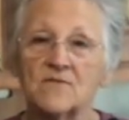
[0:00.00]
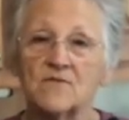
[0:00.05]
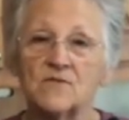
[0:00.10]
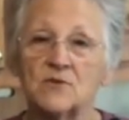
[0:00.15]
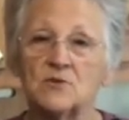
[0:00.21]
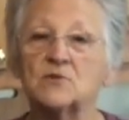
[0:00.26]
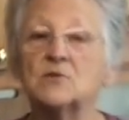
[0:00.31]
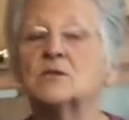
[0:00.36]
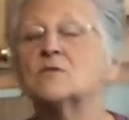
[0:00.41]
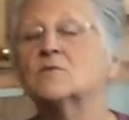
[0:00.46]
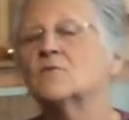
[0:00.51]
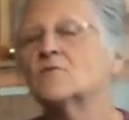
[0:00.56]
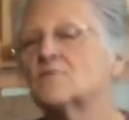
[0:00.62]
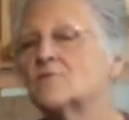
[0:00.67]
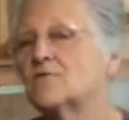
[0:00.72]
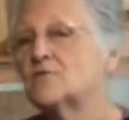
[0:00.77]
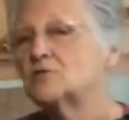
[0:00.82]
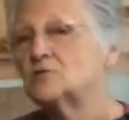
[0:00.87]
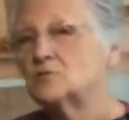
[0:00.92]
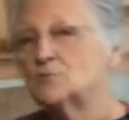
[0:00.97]
of food in the
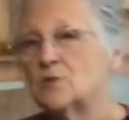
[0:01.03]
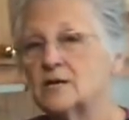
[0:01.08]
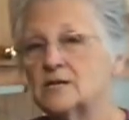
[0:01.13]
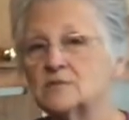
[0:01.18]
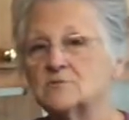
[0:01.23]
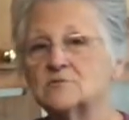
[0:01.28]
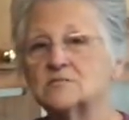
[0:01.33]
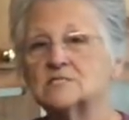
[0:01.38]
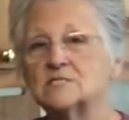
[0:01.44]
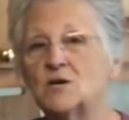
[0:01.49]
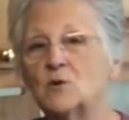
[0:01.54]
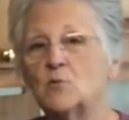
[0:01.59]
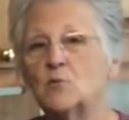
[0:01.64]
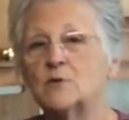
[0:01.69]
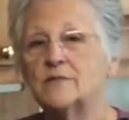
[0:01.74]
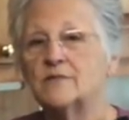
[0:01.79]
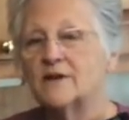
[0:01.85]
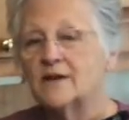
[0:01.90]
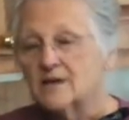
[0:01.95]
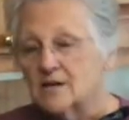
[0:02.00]
refrigerator so
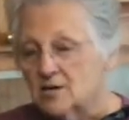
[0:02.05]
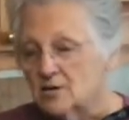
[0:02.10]
when they